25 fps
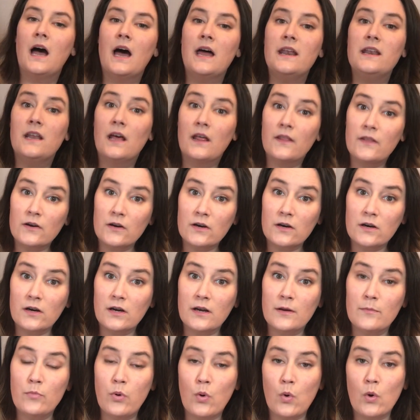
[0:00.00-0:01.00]
Another
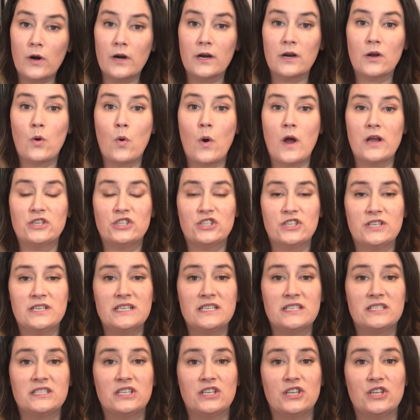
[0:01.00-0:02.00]
important question
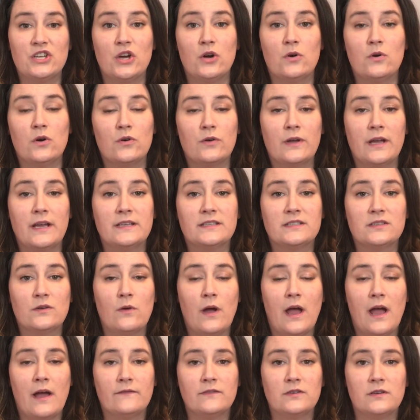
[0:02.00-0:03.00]
is to know, okay, so
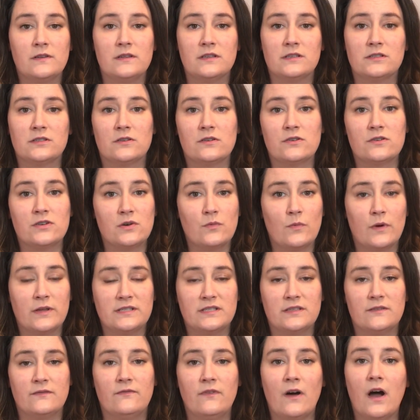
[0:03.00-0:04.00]
after the surgery, what's
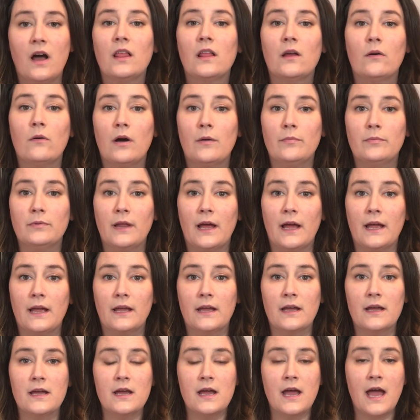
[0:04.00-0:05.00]
the follow-up like?
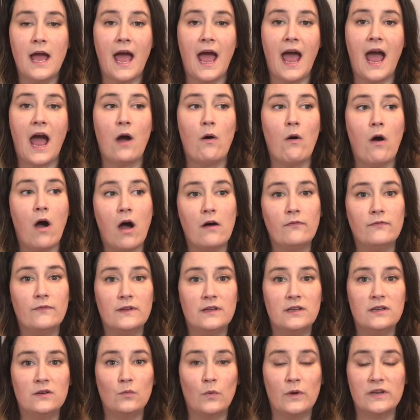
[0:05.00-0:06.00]
How
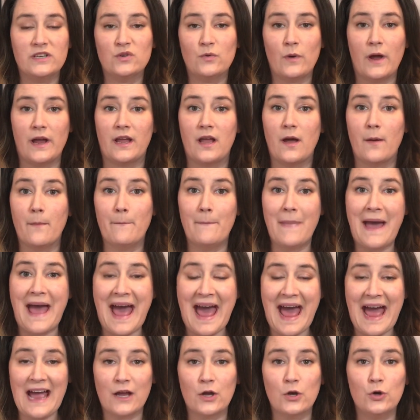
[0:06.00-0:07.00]
often, when do I come
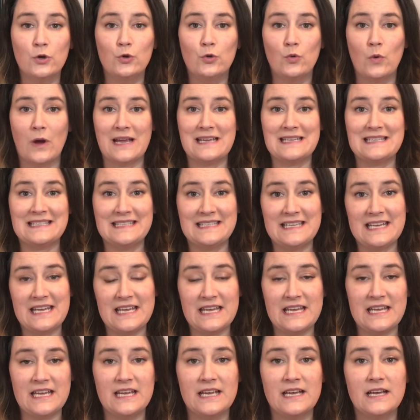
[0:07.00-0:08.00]
back? Who do I
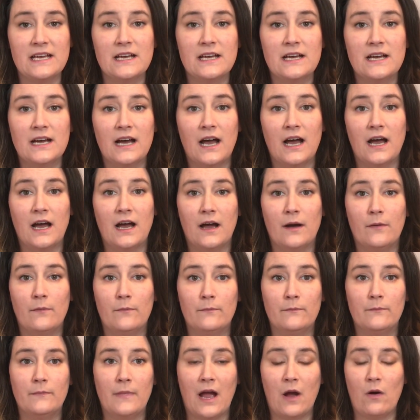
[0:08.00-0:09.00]
see?
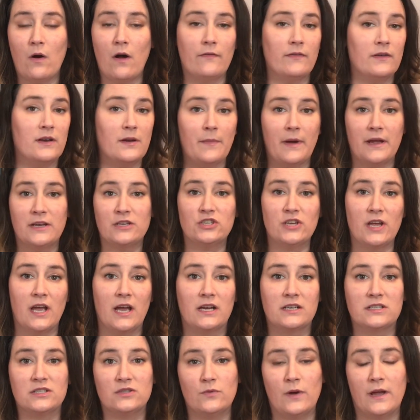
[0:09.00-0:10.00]
How often am I
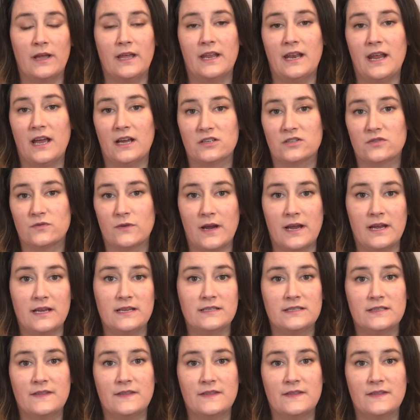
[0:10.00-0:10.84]
checked? Do I get x-rays?